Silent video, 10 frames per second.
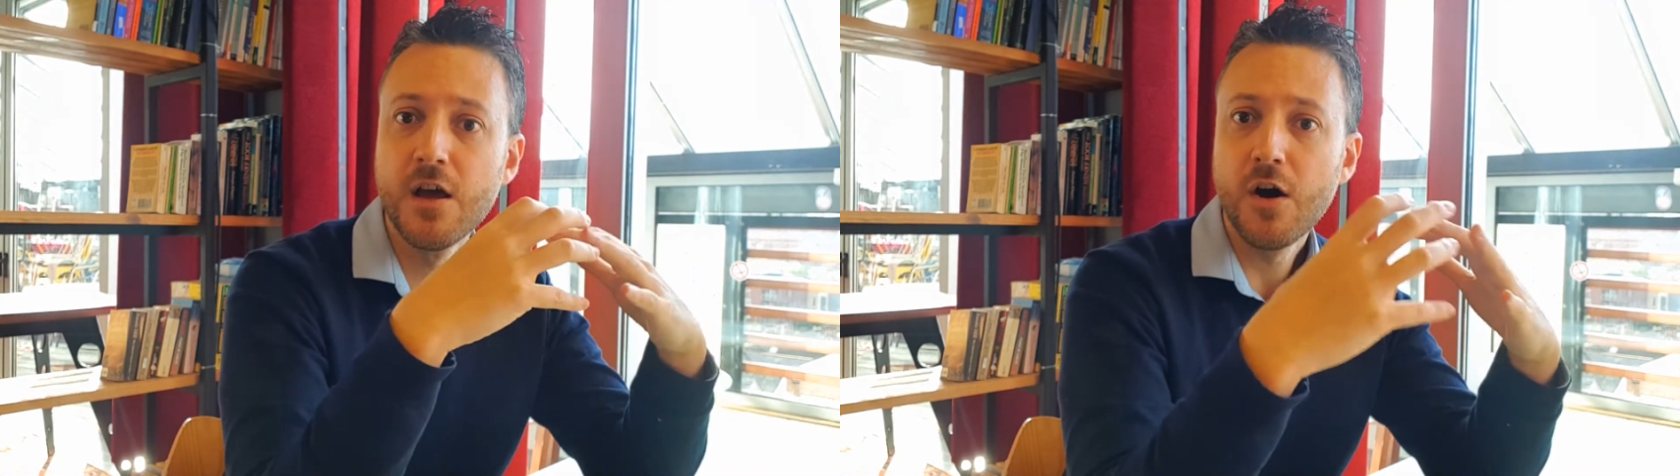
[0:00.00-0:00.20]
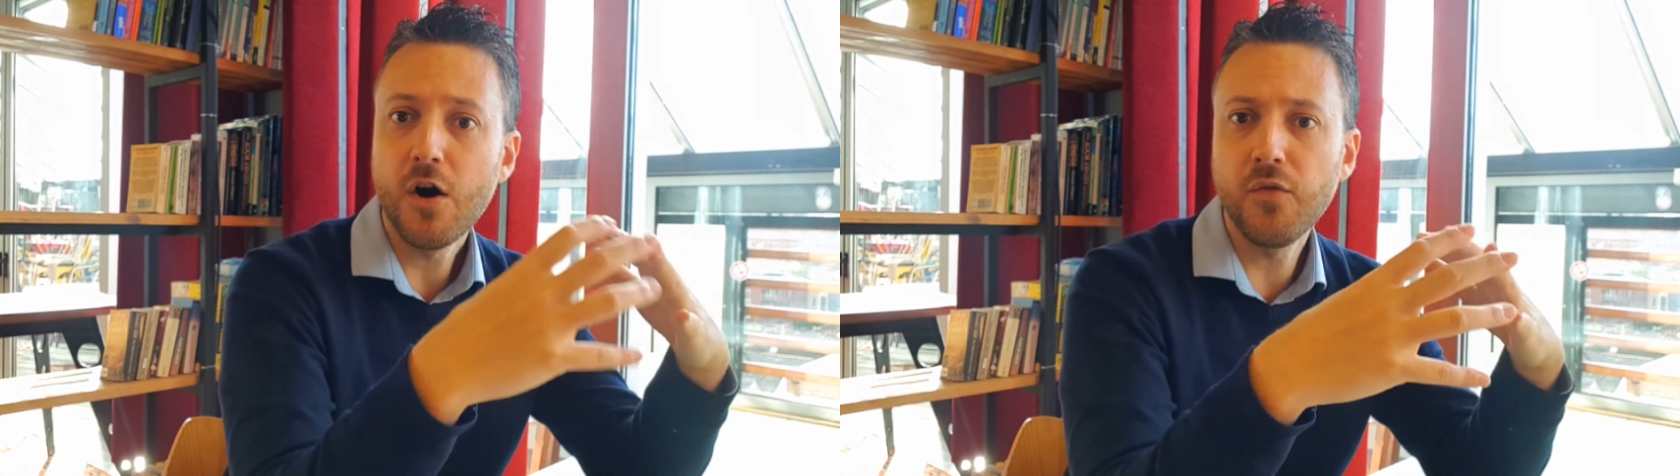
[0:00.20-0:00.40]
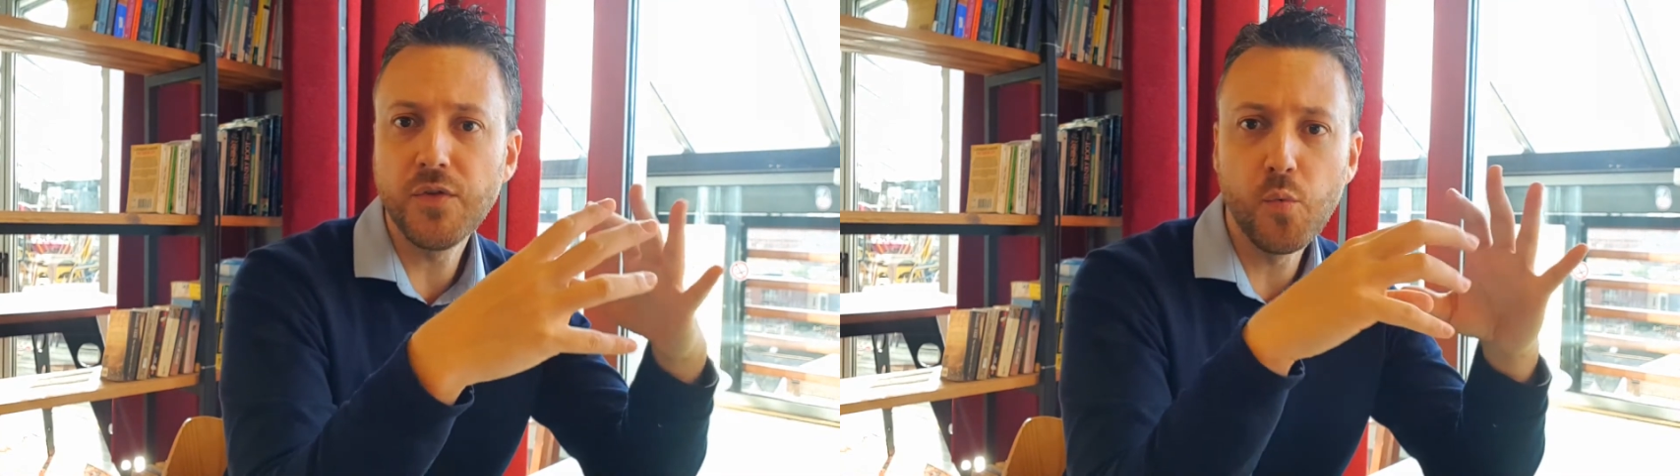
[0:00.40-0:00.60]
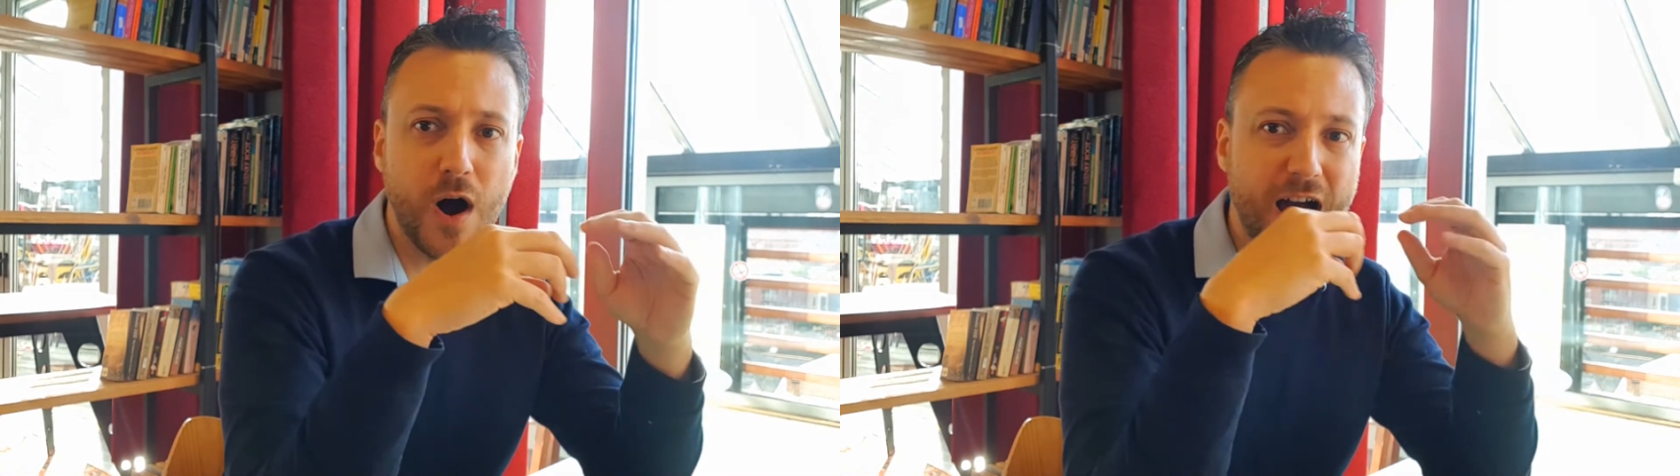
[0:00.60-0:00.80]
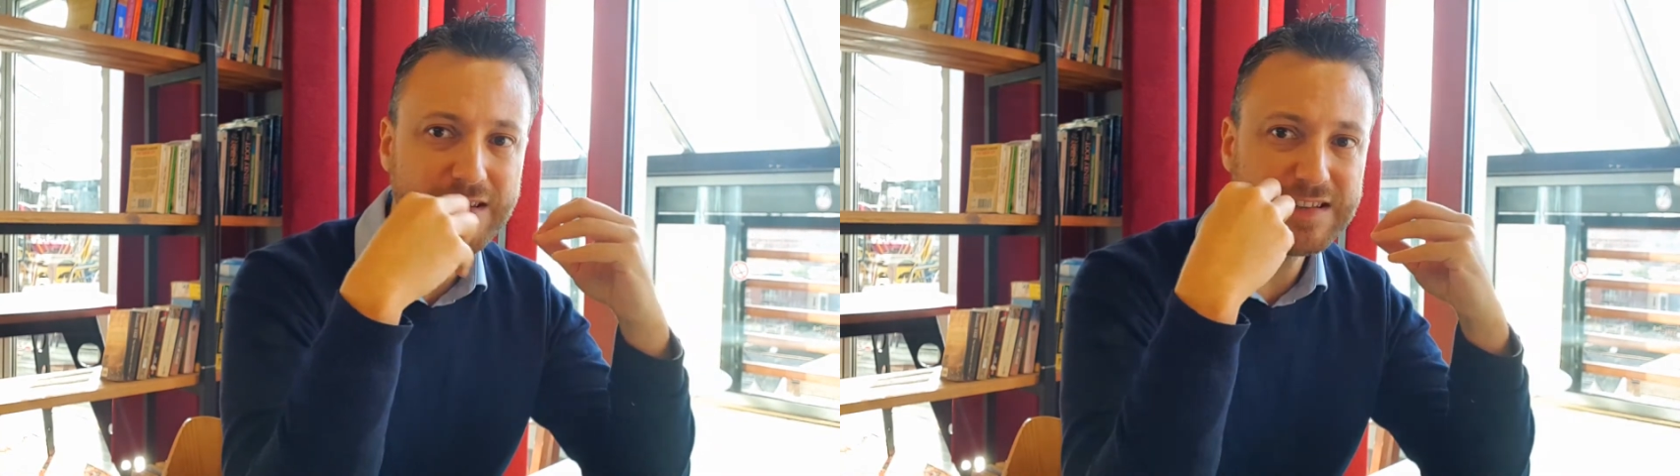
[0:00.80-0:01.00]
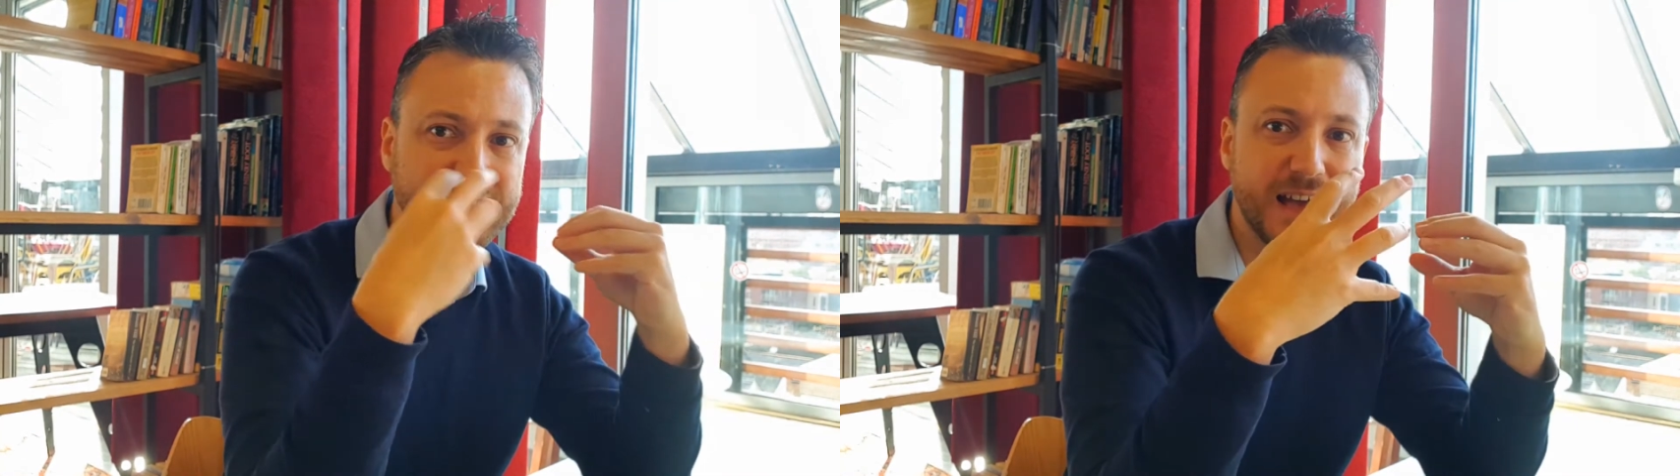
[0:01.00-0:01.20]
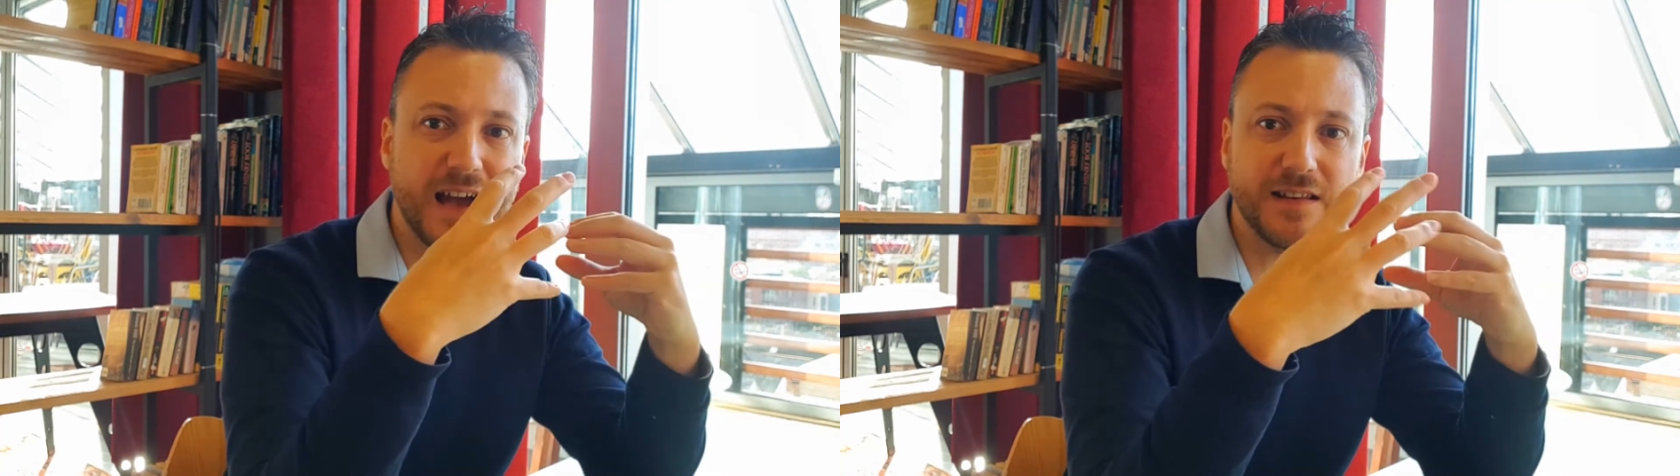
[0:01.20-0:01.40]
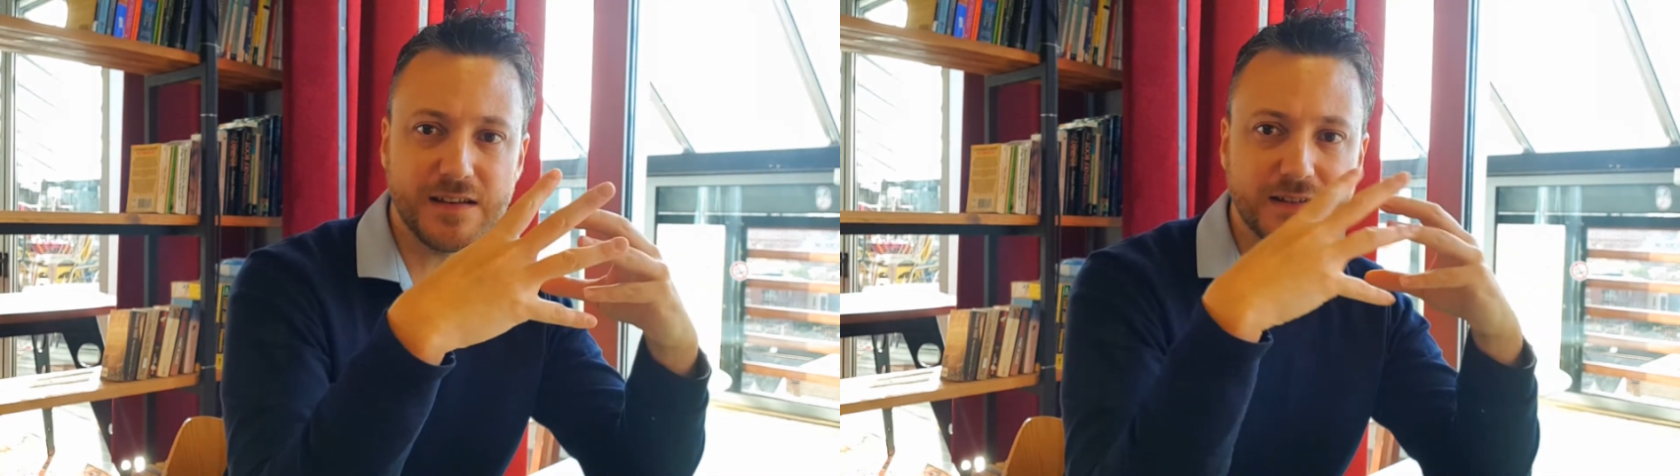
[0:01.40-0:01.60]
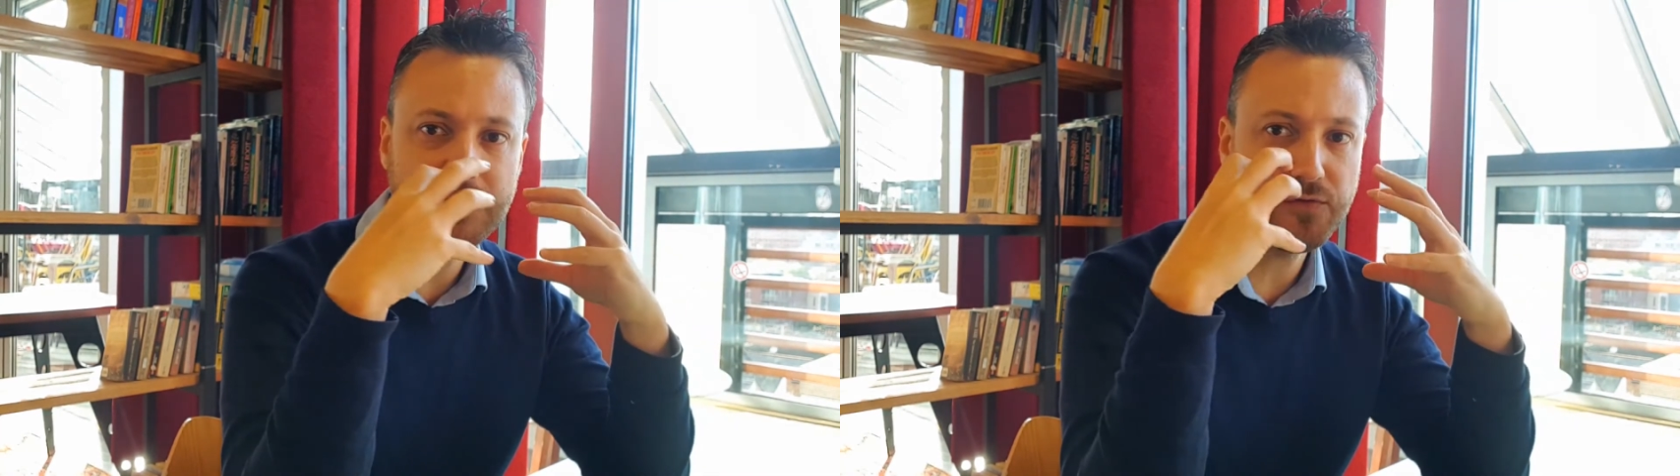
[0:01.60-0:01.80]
of the wine, the tannins,